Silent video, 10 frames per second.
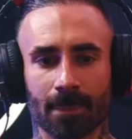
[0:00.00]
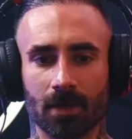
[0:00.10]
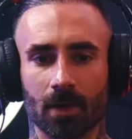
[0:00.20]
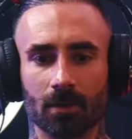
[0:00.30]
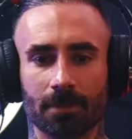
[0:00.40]

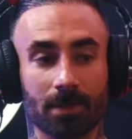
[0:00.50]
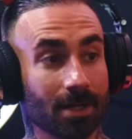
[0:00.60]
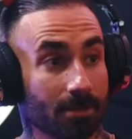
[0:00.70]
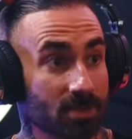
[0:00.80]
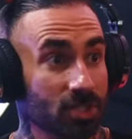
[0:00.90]
you know, it
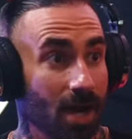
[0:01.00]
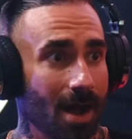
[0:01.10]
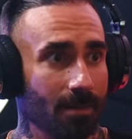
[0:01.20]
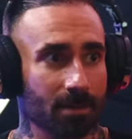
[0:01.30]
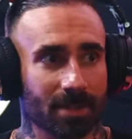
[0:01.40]
becomes a
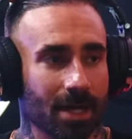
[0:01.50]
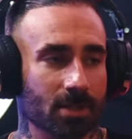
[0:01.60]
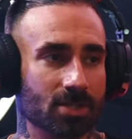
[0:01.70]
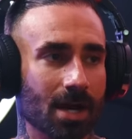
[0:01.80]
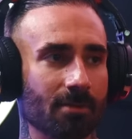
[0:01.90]
job. It
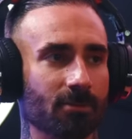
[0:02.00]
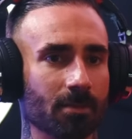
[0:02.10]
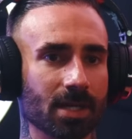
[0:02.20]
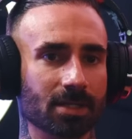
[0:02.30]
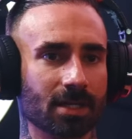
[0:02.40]
became a job for
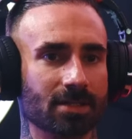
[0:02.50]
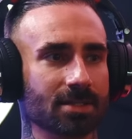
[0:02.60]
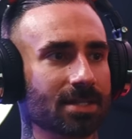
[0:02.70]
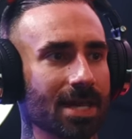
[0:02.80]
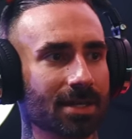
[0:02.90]
me and I
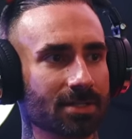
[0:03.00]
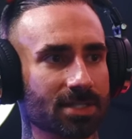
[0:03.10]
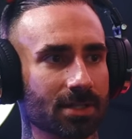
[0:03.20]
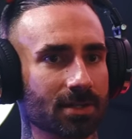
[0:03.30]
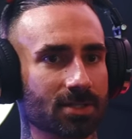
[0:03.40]
didn't take it as
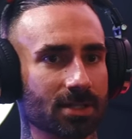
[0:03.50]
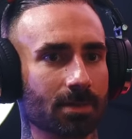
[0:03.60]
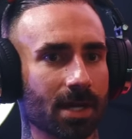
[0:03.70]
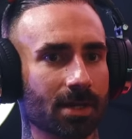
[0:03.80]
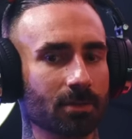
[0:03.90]
seriously,
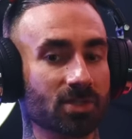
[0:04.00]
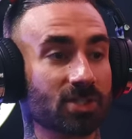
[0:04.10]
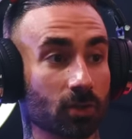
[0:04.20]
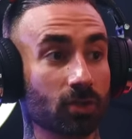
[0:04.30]
but I would still